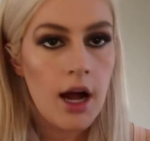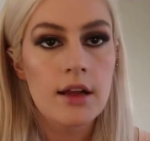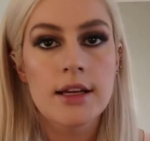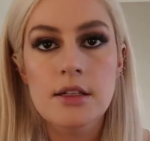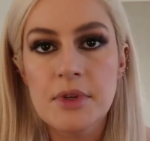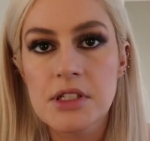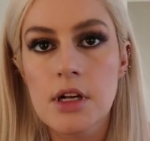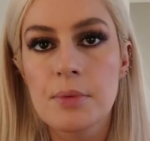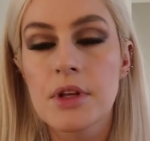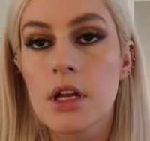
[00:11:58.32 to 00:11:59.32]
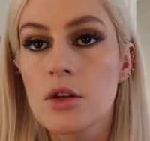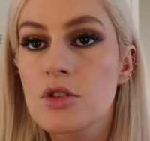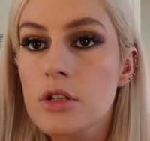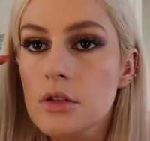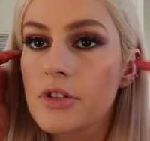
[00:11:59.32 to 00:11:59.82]
I like to mix it up, and then I
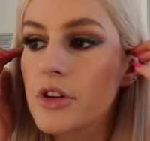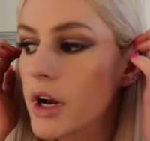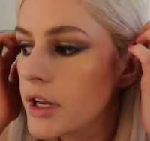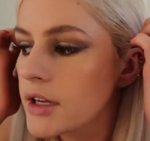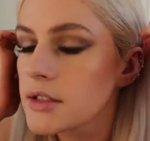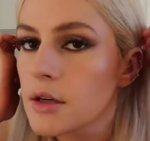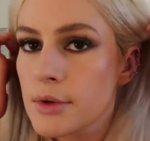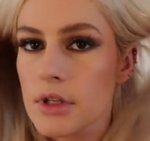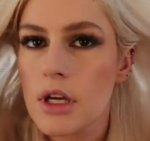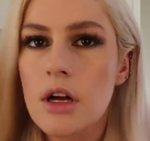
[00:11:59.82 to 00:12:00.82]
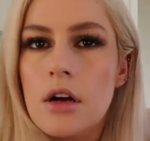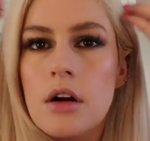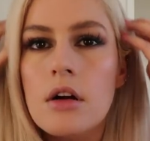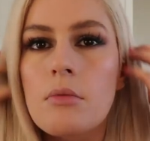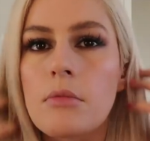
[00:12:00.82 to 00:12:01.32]
usually regret it because I really
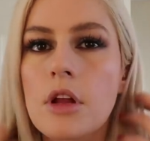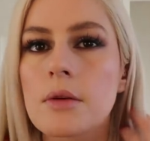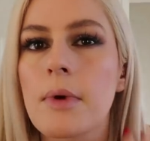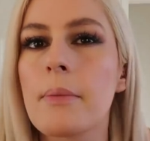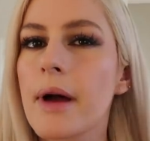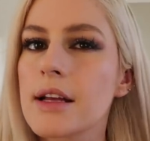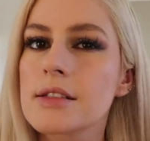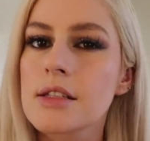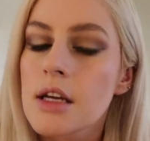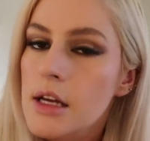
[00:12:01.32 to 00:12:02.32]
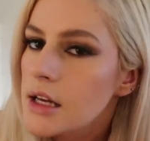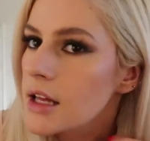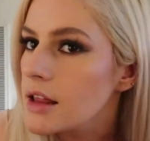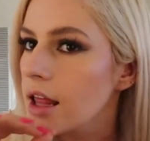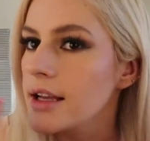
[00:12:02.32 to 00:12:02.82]
look my best in